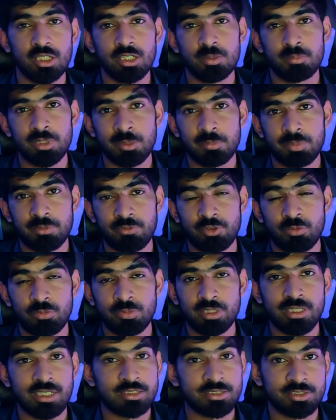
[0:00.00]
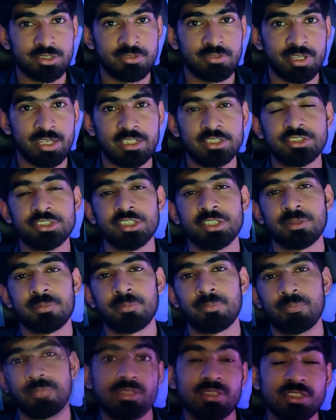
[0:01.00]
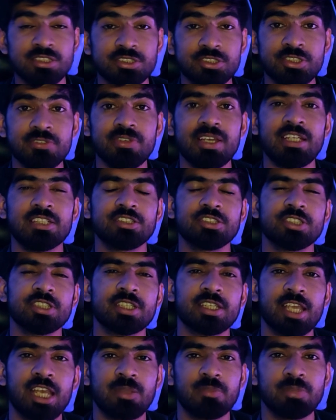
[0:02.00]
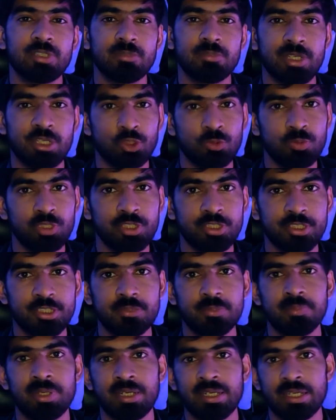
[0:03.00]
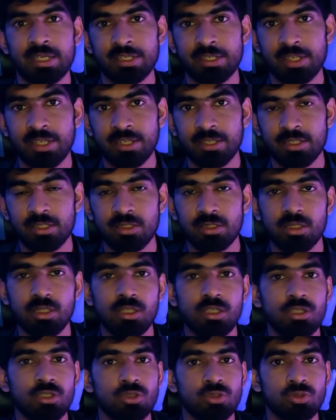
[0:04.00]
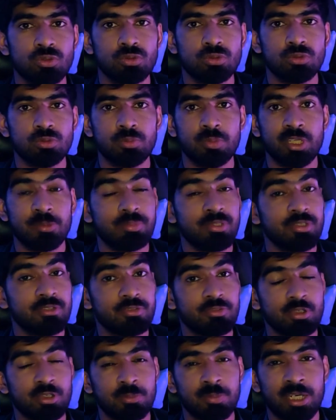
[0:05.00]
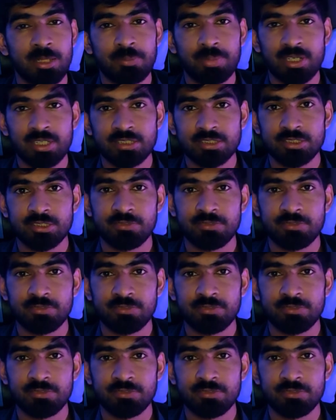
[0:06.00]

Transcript: by performing a three-way handshake. This three-way handshake can be manipulated by attacker to maybe bypass the